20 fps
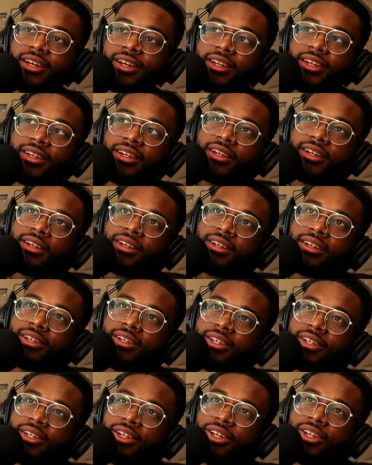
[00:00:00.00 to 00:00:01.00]
like
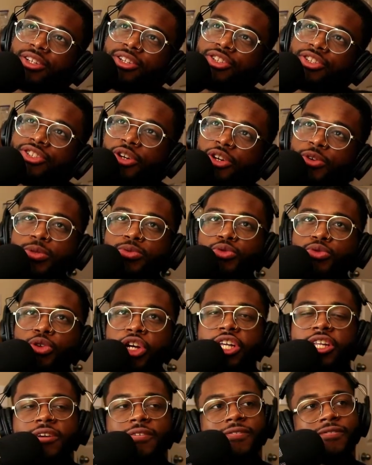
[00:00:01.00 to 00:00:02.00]
the show is
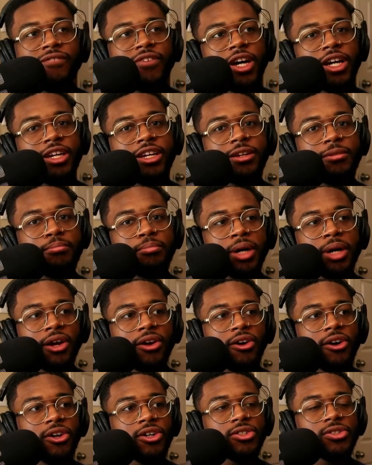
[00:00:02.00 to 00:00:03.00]
really funny, but
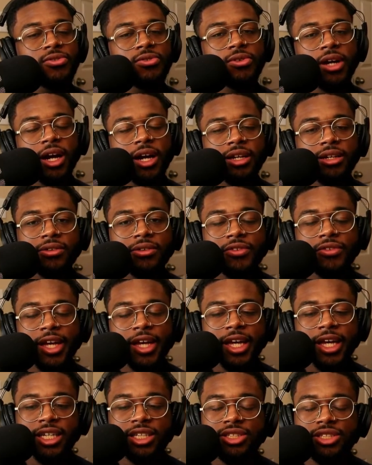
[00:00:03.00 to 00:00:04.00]
it also kind of
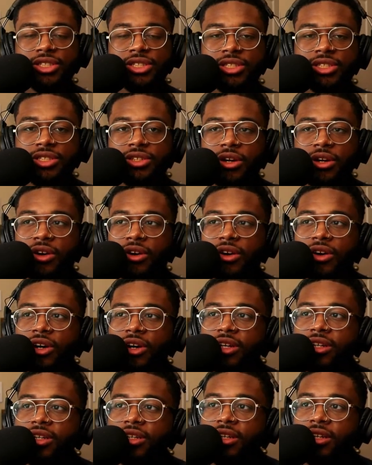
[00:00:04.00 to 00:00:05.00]
hinges
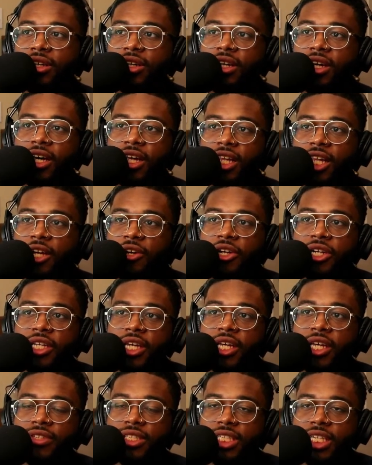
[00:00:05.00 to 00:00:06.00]
on Larry
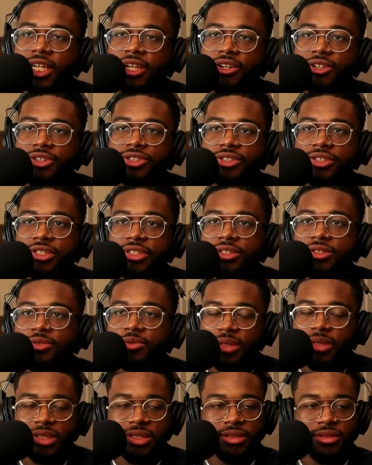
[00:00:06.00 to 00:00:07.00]
David's character,
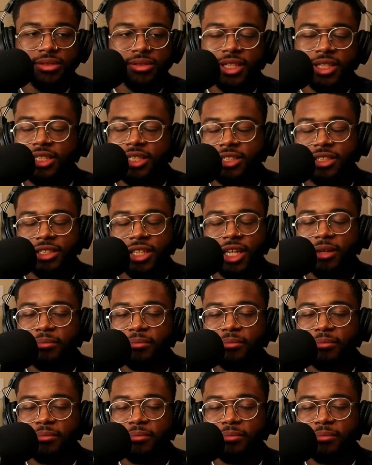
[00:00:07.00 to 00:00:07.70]
who's he's just like